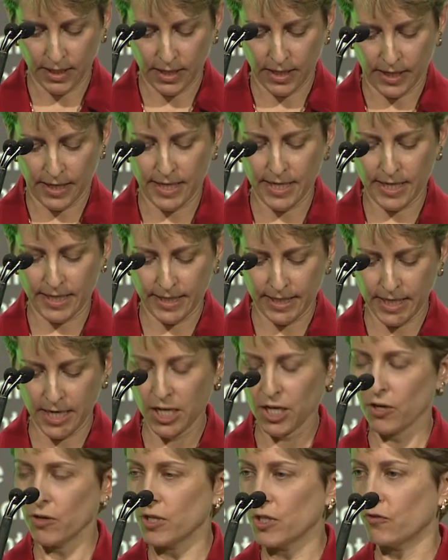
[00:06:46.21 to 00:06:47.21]
This
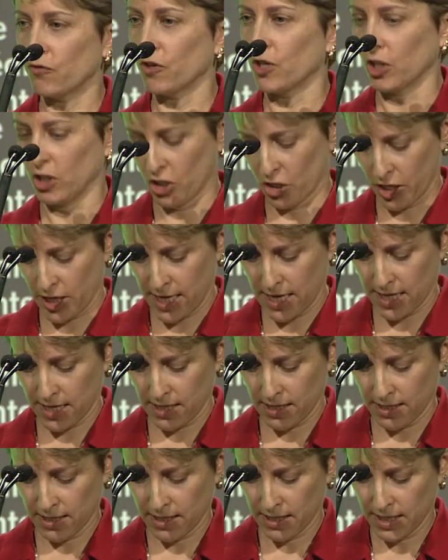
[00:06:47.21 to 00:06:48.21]
year is for
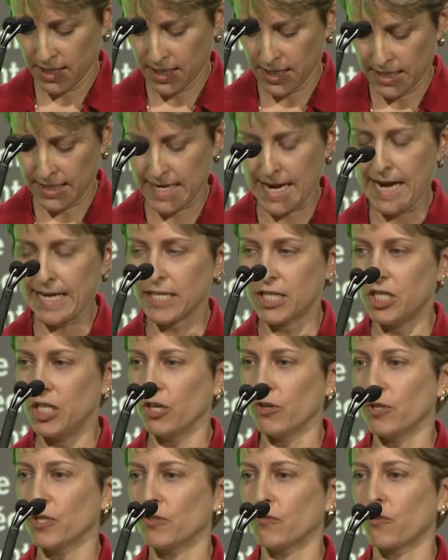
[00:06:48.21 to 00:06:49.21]
learning, next
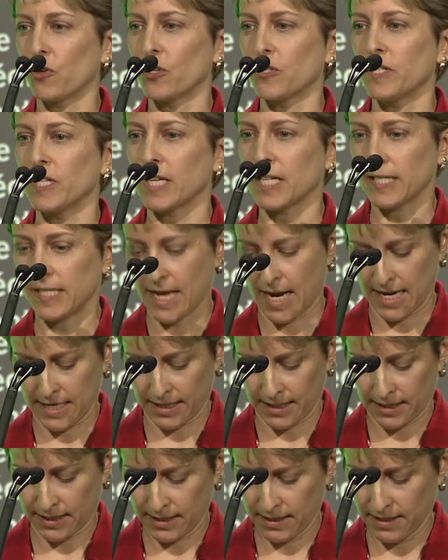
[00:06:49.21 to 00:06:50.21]
year is for
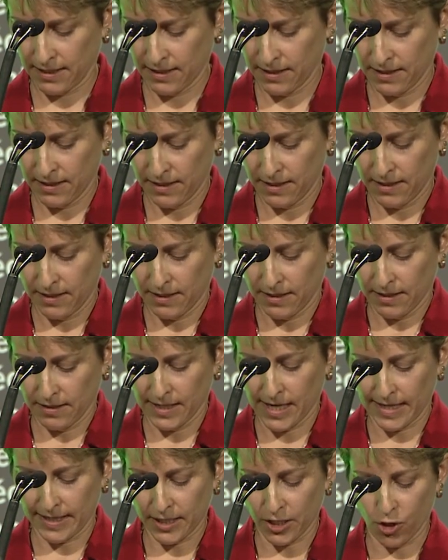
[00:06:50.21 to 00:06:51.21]
success.
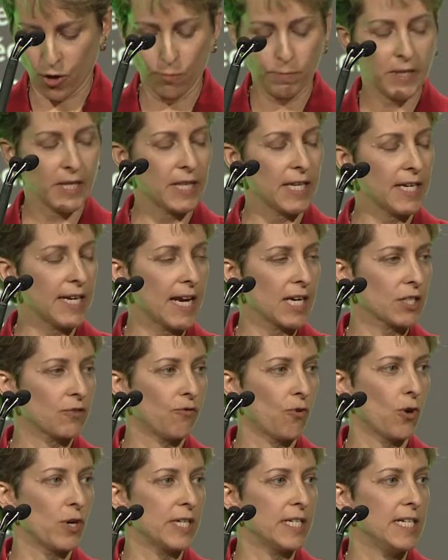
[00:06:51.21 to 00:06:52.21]
Let's hope that the next
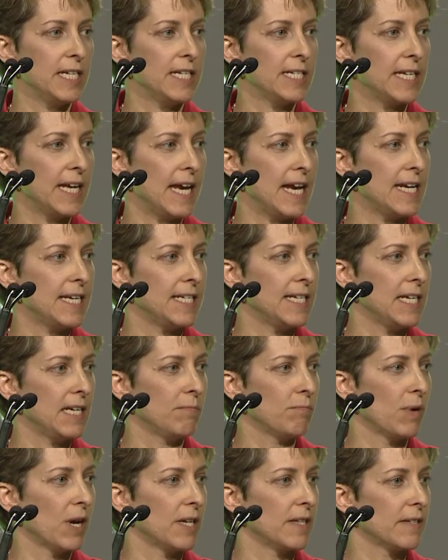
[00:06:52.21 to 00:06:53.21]
14 to
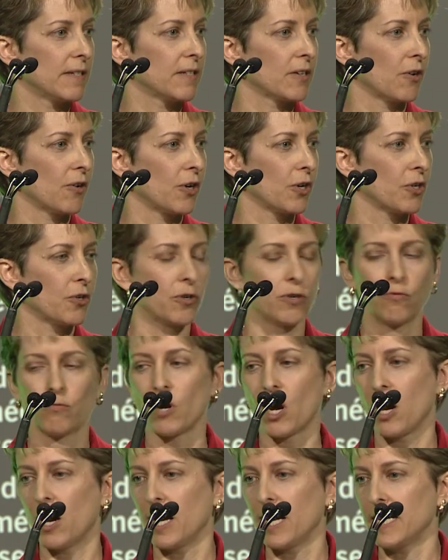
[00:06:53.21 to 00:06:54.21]
18 months are a good
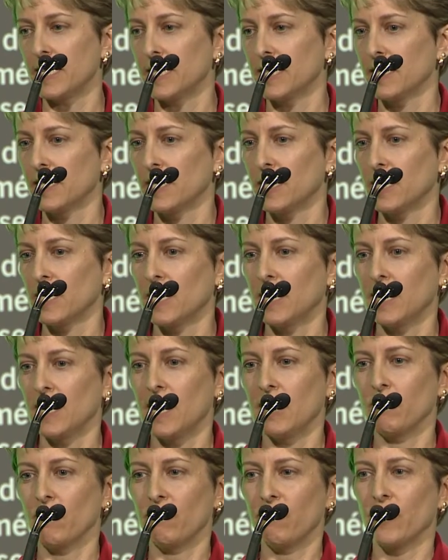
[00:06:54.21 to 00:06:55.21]
ride
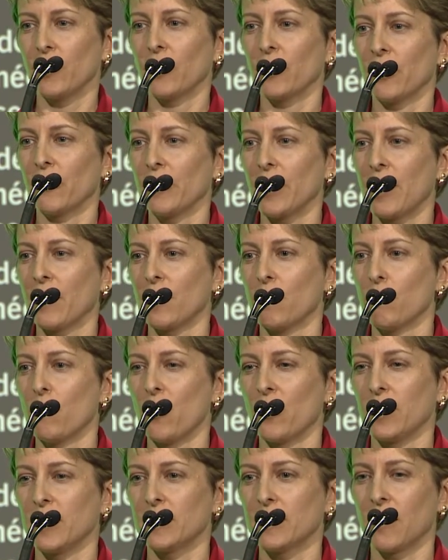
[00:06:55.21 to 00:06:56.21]
and we figure out how to
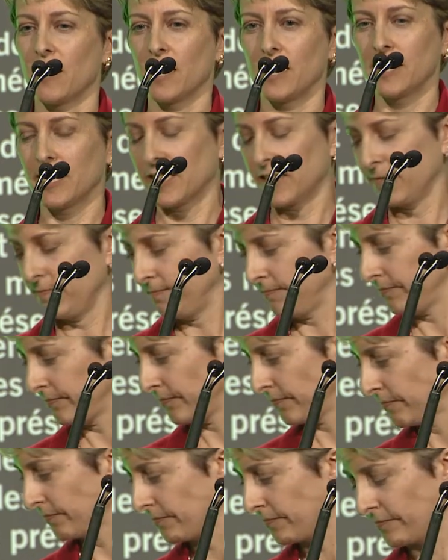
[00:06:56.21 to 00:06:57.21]
monetize.
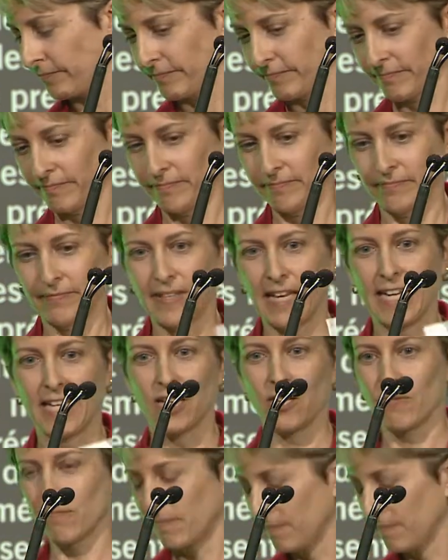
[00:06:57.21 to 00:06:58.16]
Thank you.